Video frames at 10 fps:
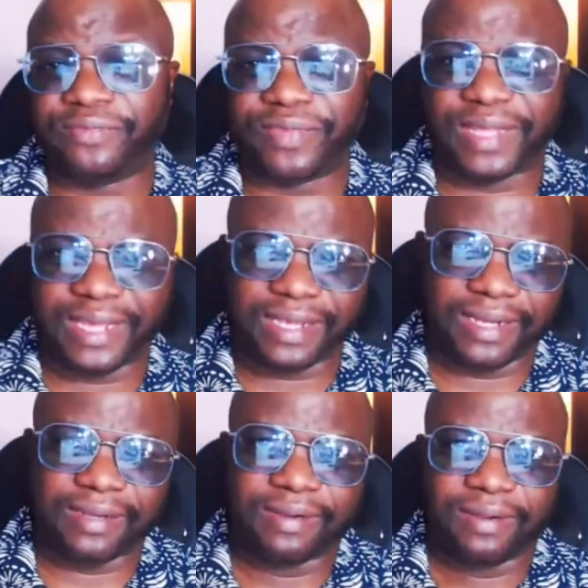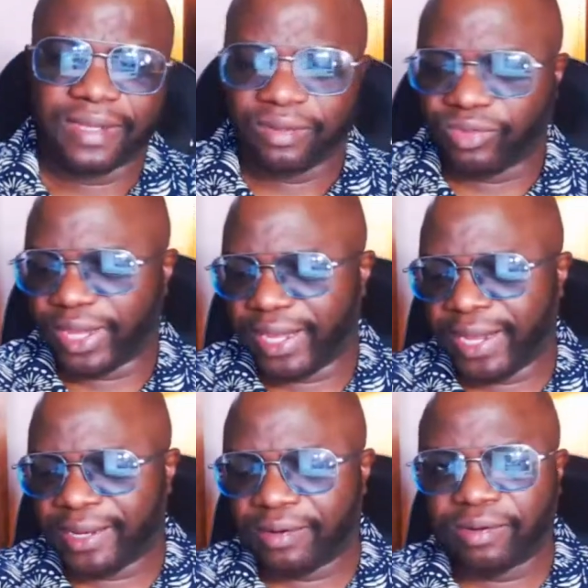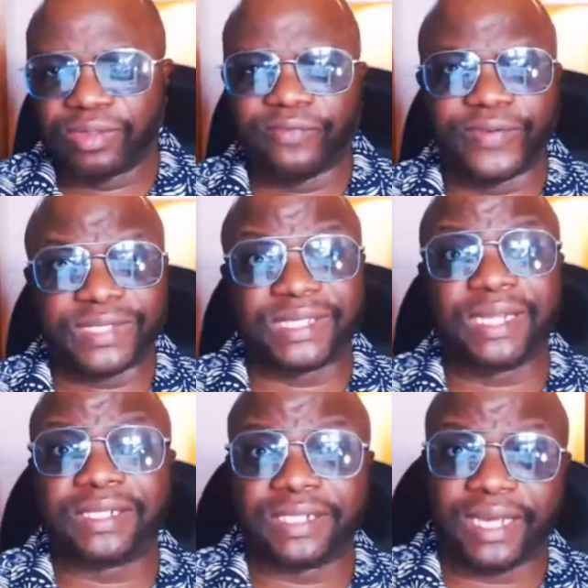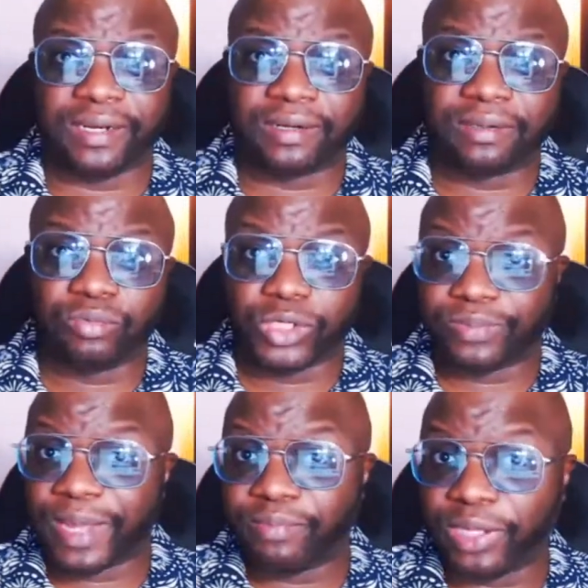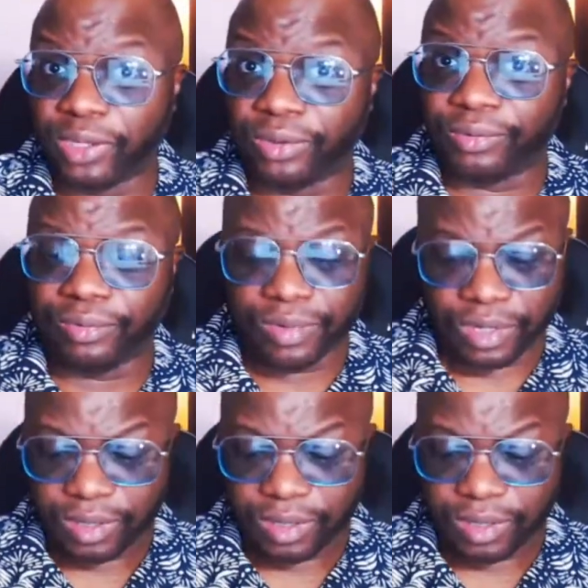thinking. Then the facilitator, which might be you,